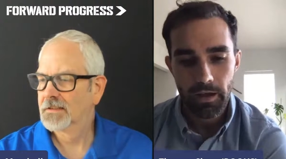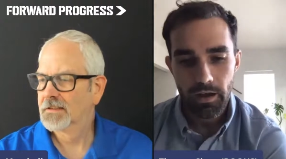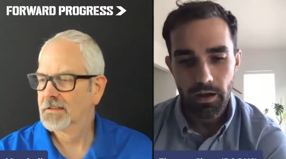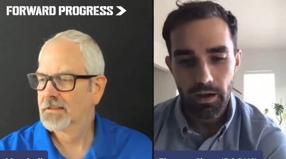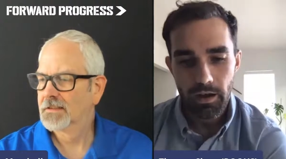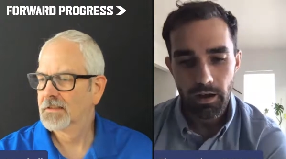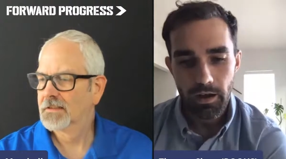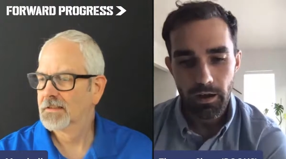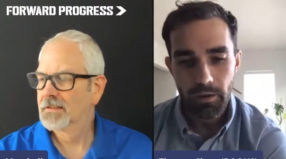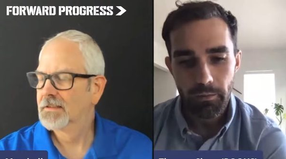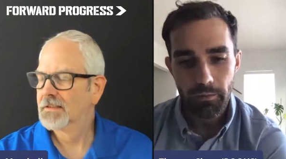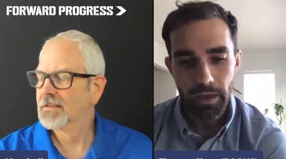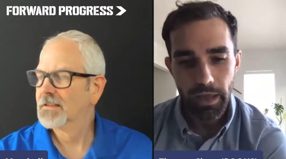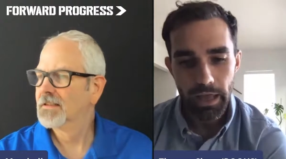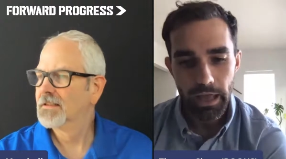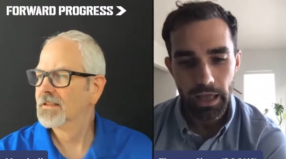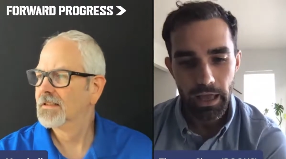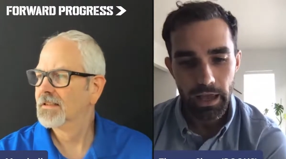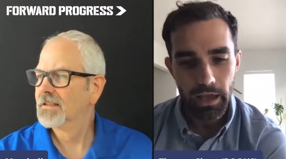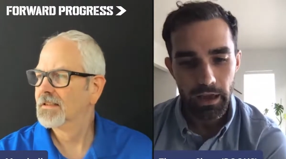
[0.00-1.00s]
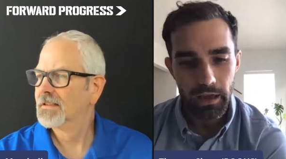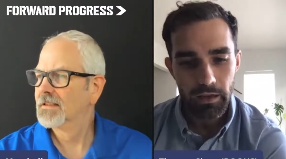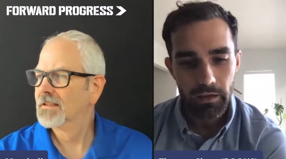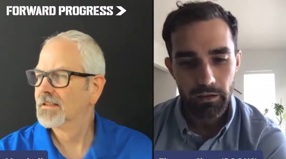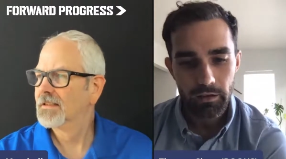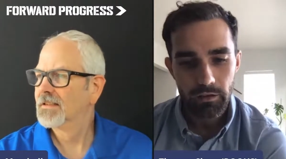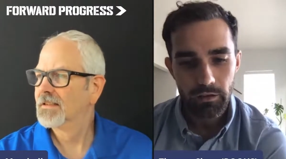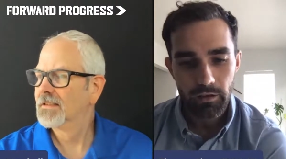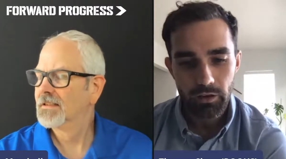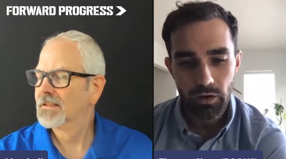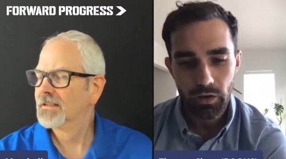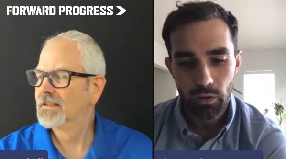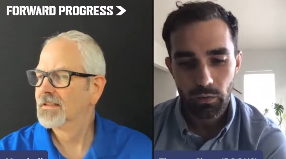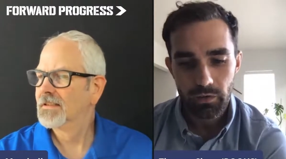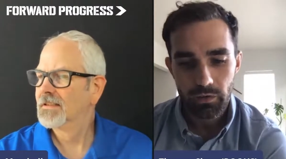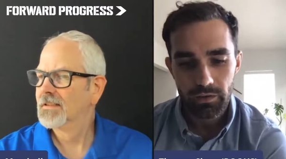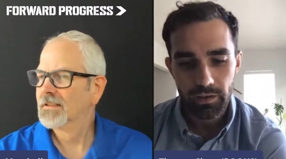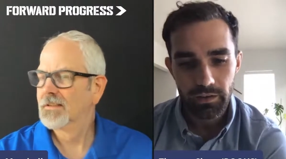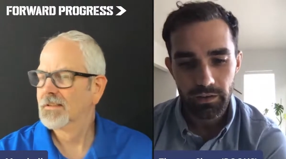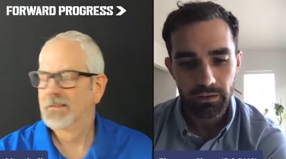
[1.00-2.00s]
Speaker 1: Um, and you
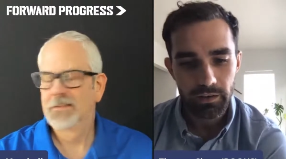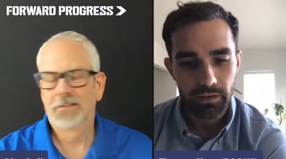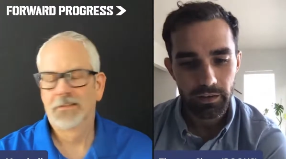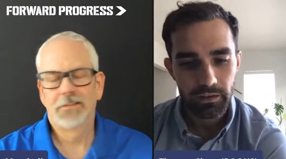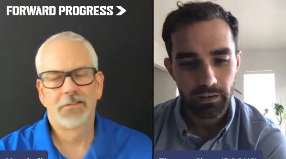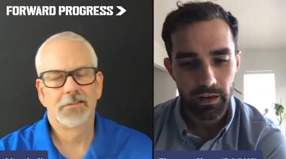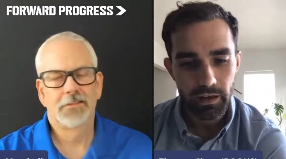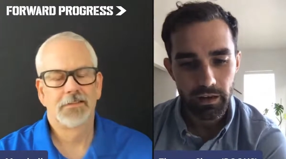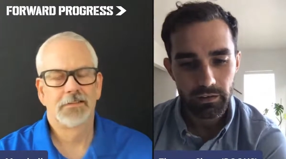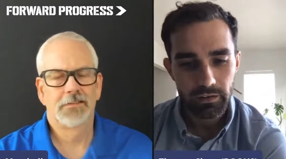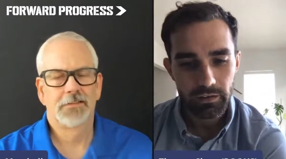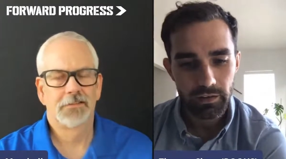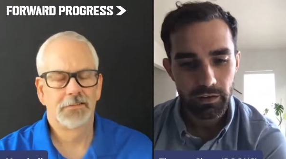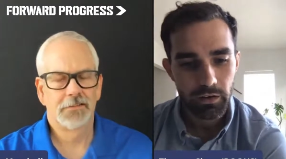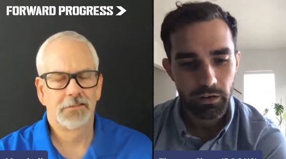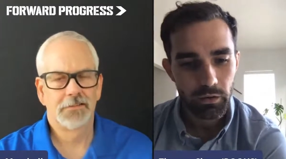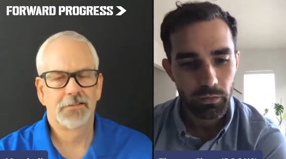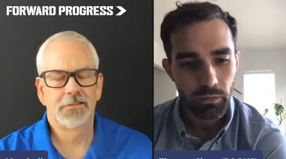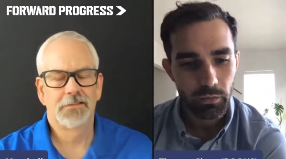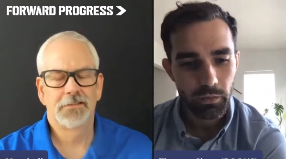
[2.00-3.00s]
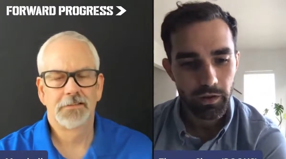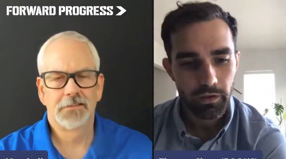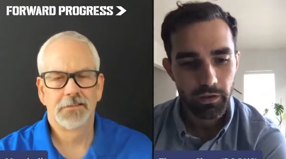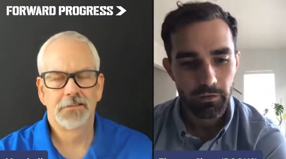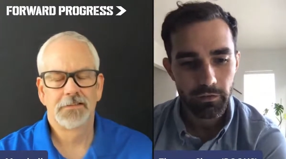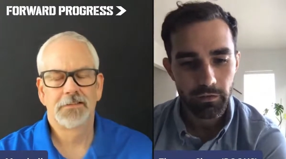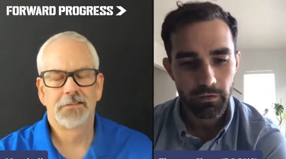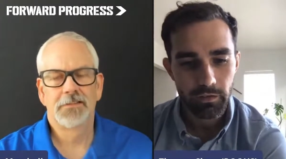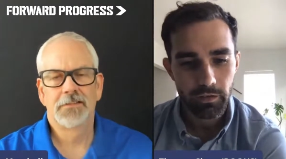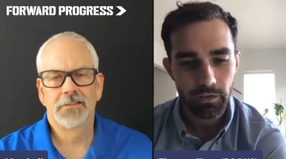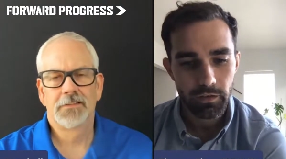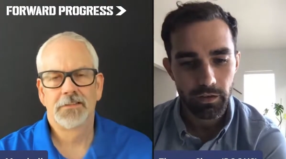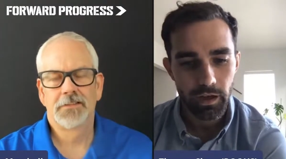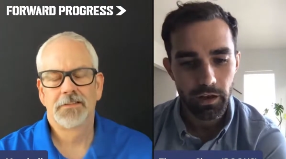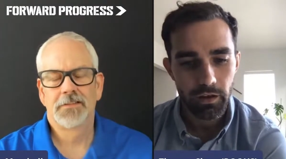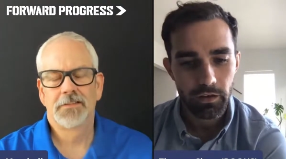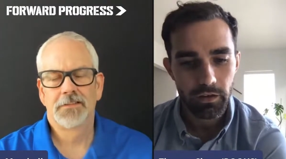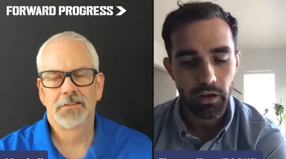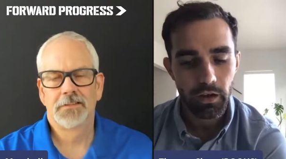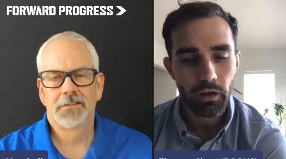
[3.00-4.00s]
know, just this last year, we've
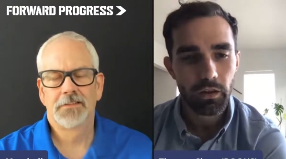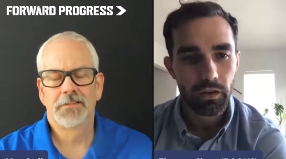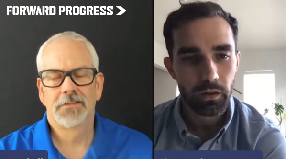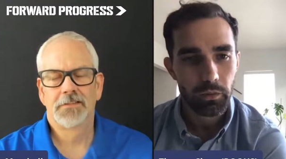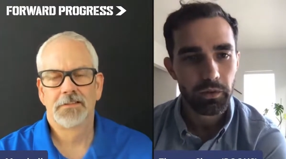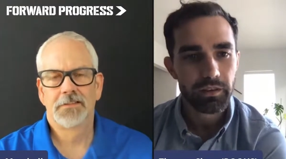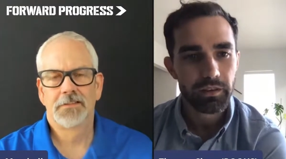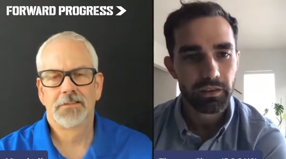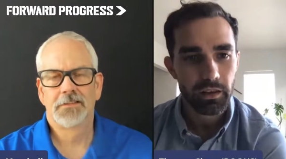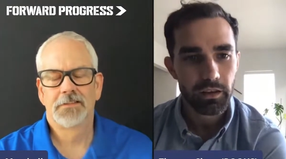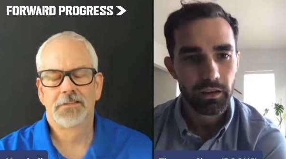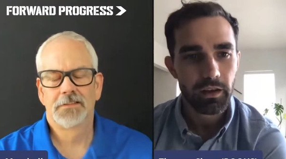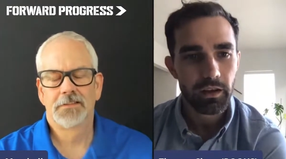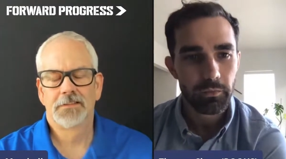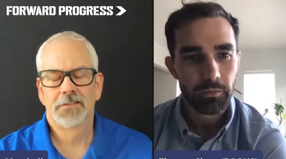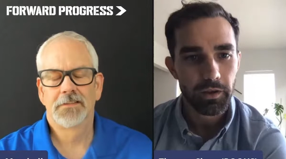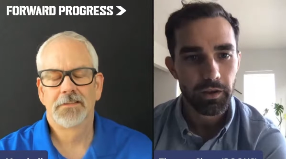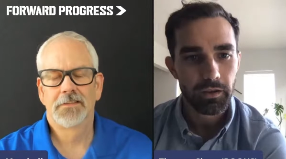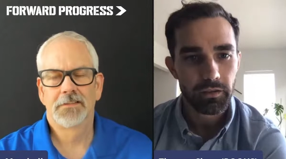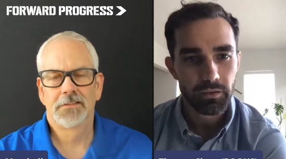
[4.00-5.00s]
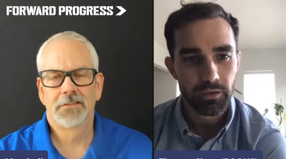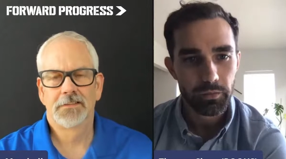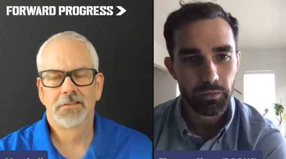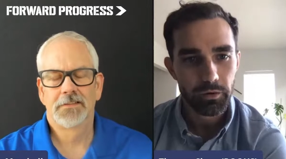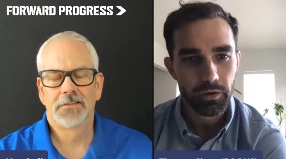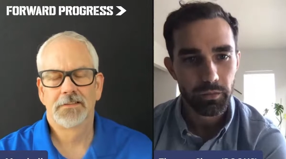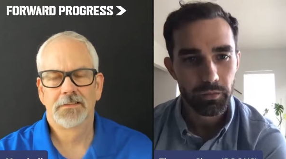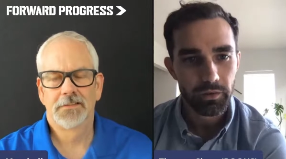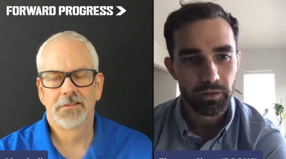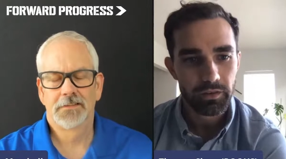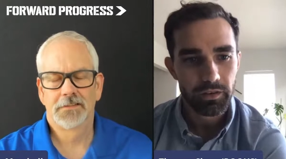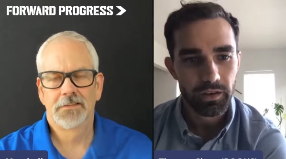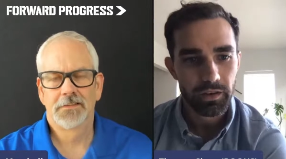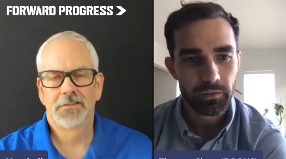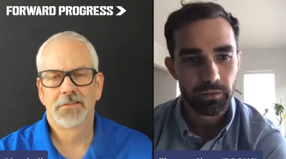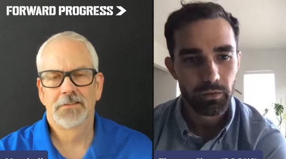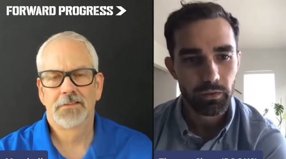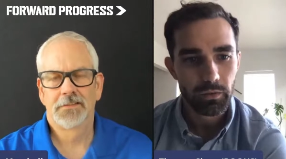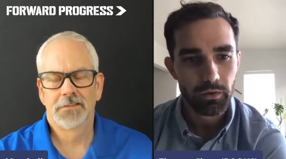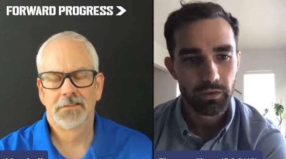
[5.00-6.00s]
not not only are we selling automated screen printing
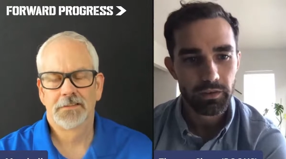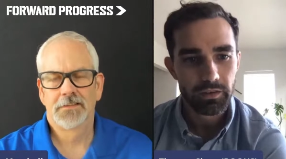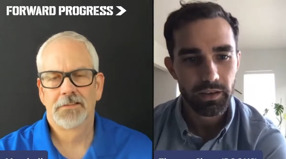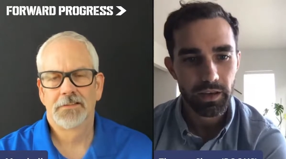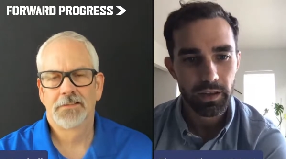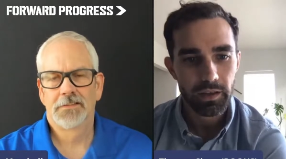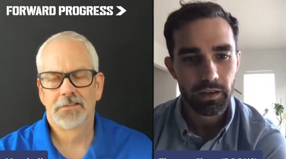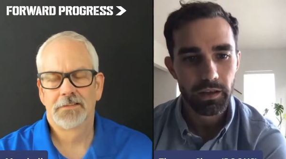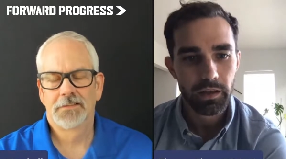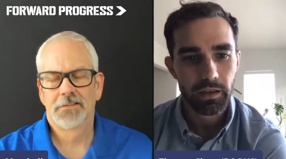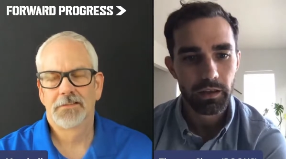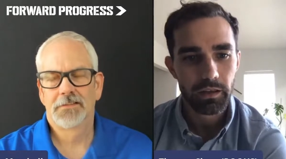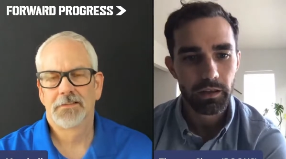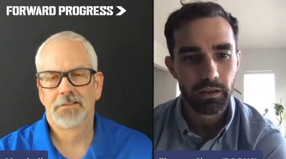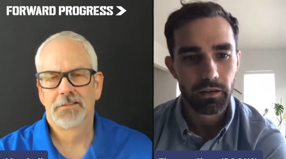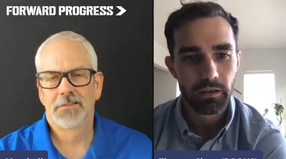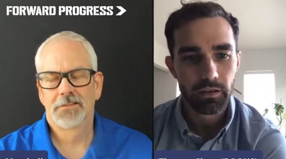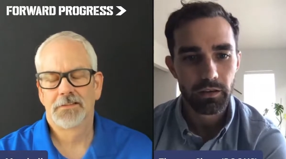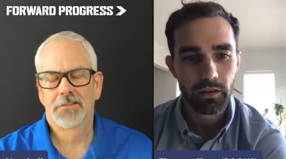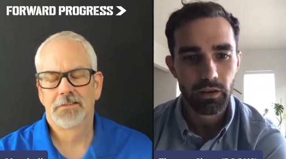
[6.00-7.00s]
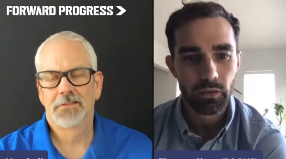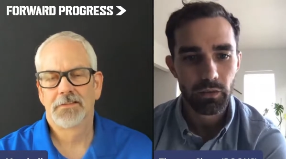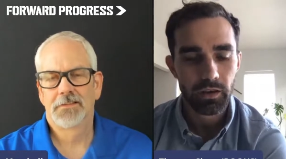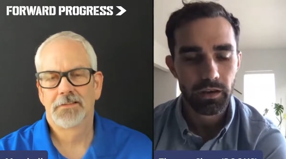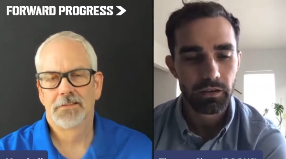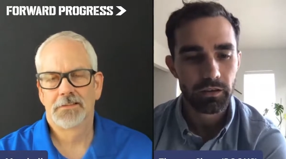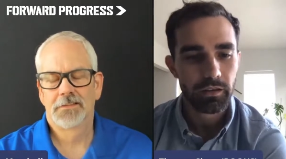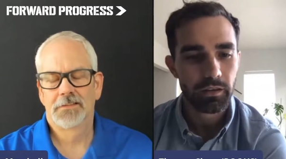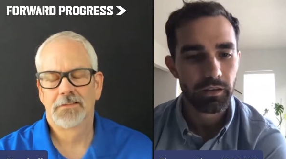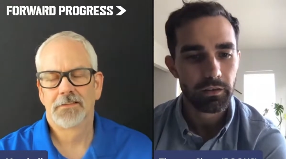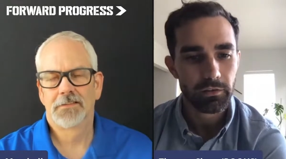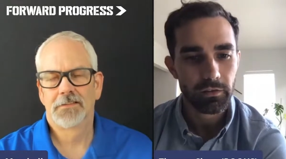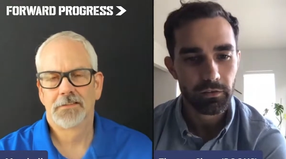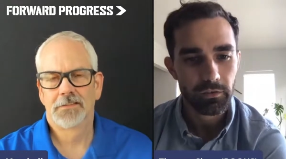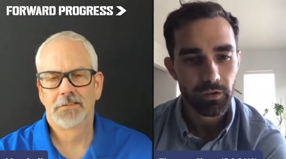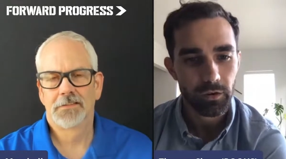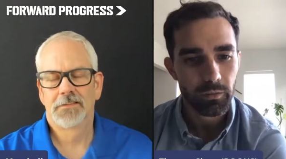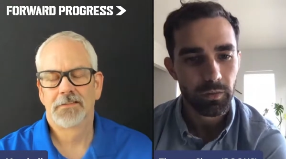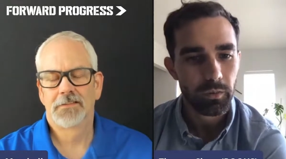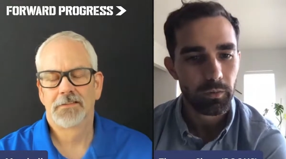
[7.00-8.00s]
machines, but we're selling you know into this
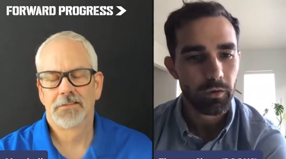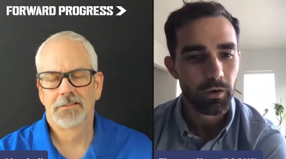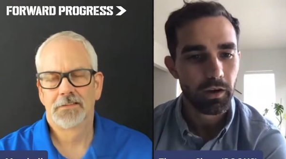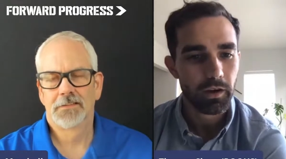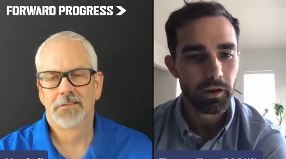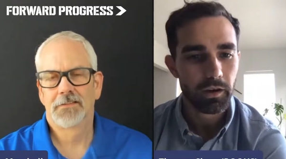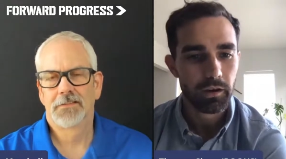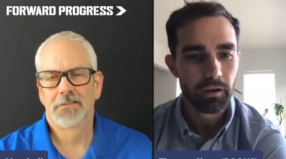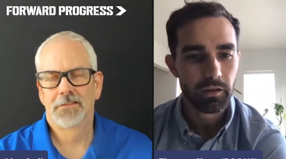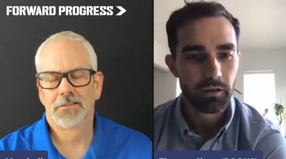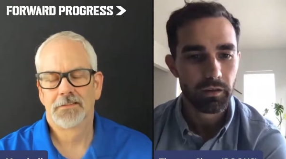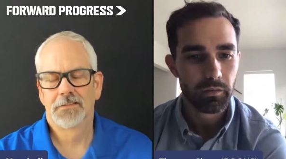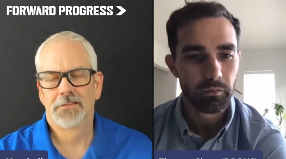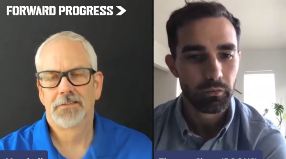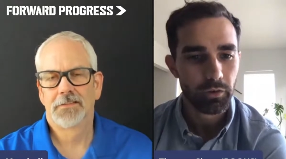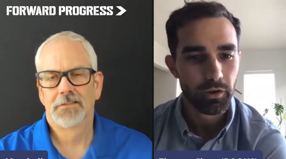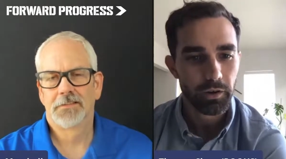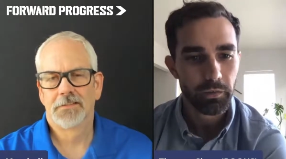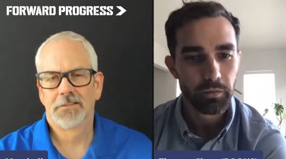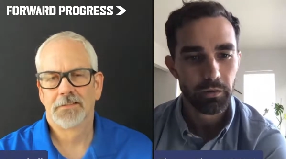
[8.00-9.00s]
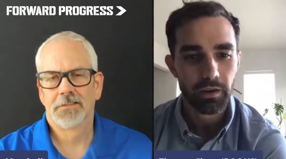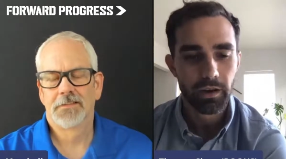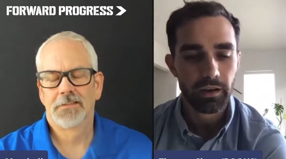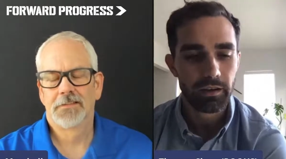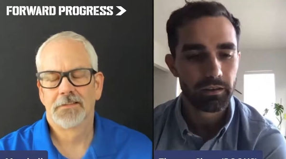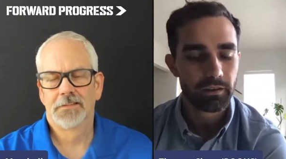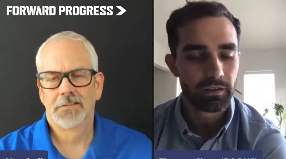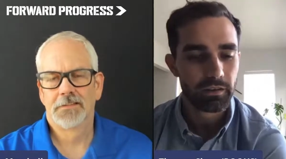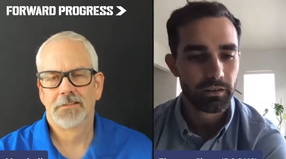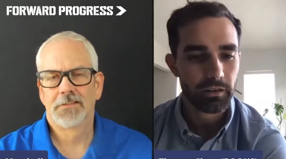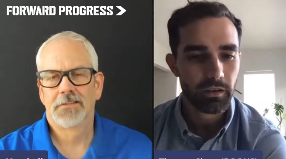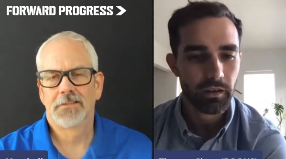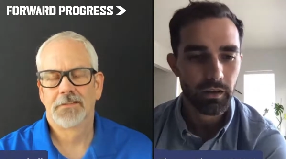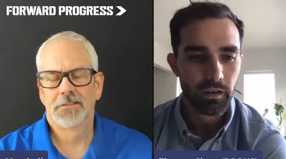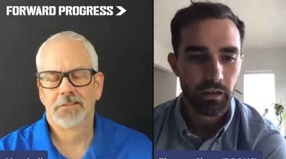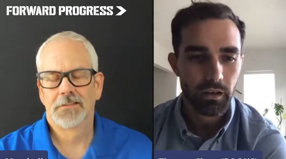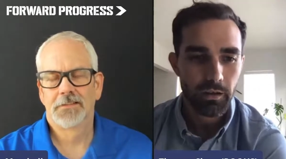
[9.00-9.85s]
fulfillment market and pre press and